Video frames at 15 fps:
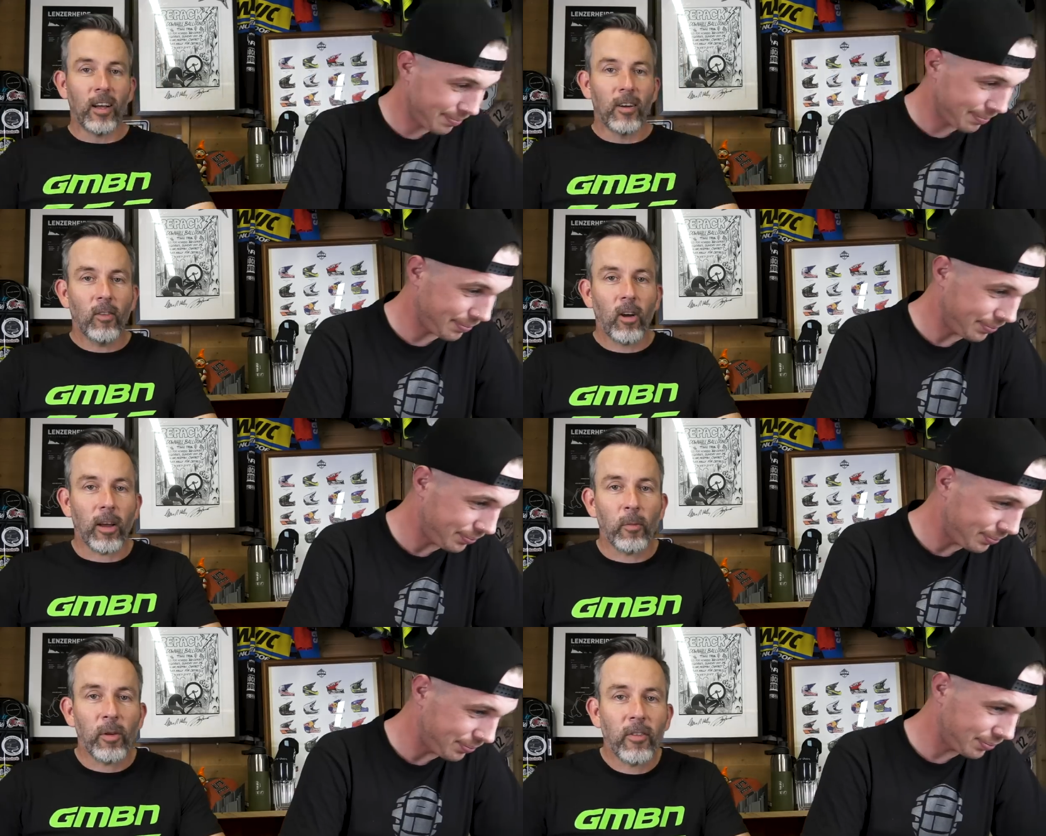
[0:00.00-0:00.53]
Speaker 1: that?
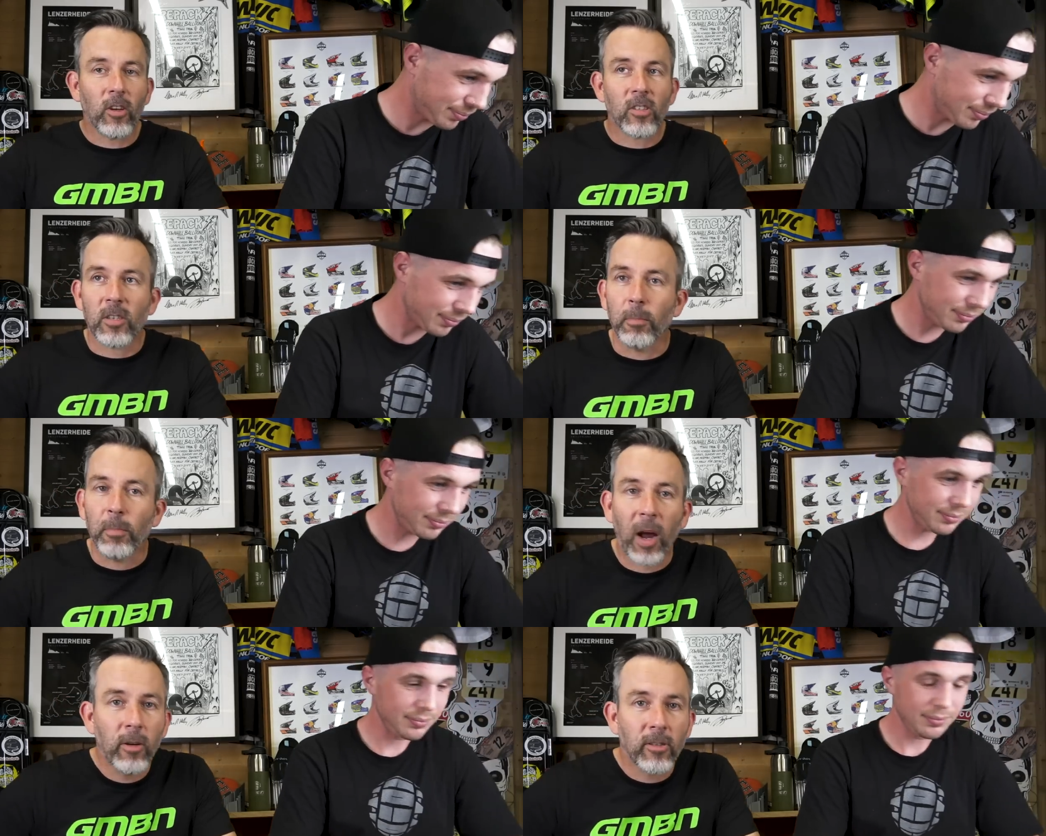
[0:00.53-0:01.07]
Right, we've got
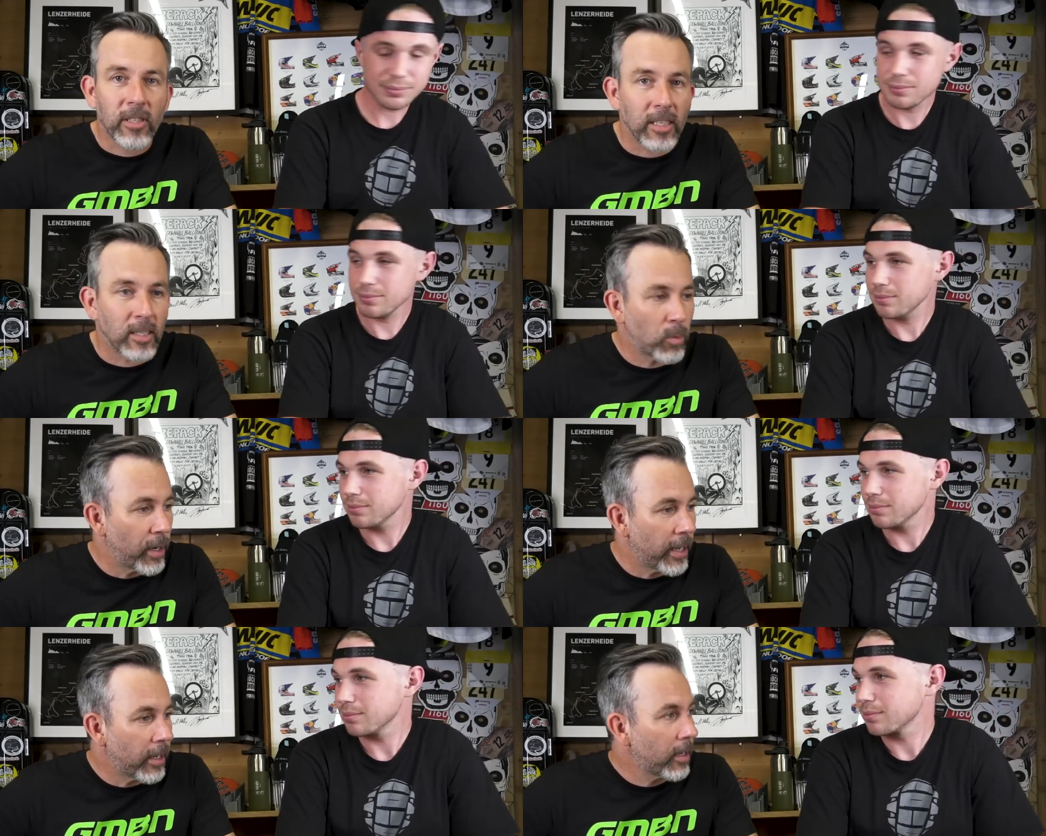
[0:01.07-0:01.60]
some posts this
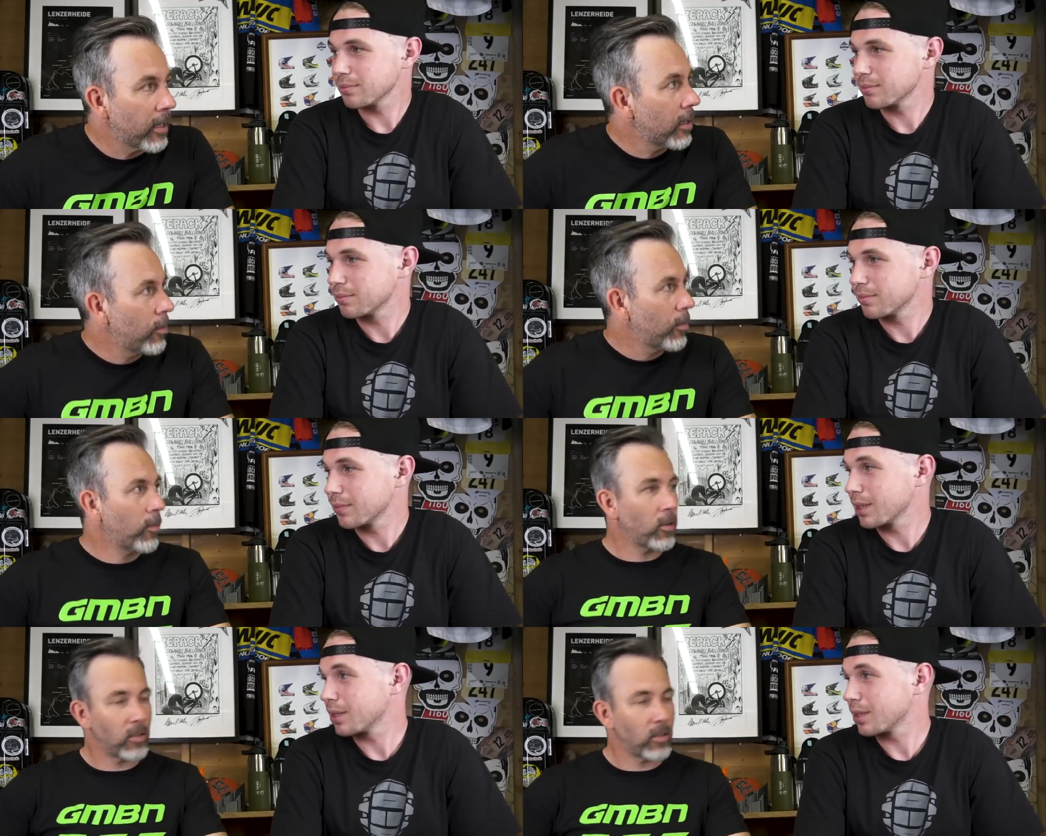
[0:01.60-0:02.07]
week. We've